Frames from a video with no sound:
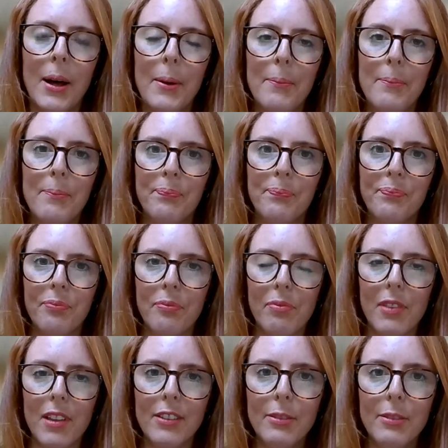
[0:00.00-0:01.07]
Um,
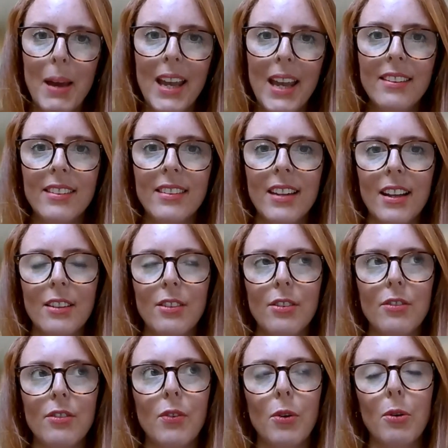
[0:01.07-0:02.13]
PACE
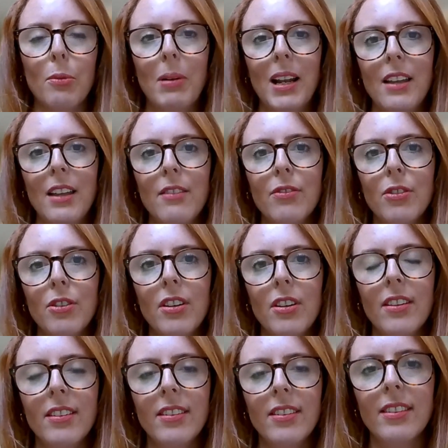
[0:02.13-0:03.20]
stands for
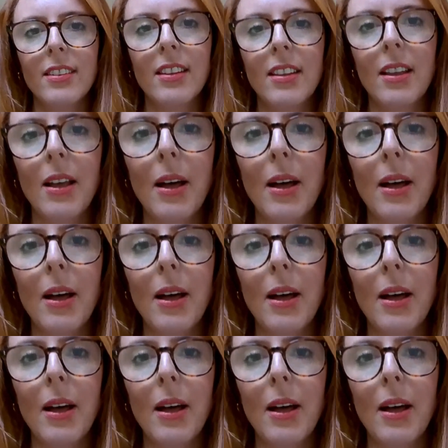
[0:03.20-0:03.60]
playfulness,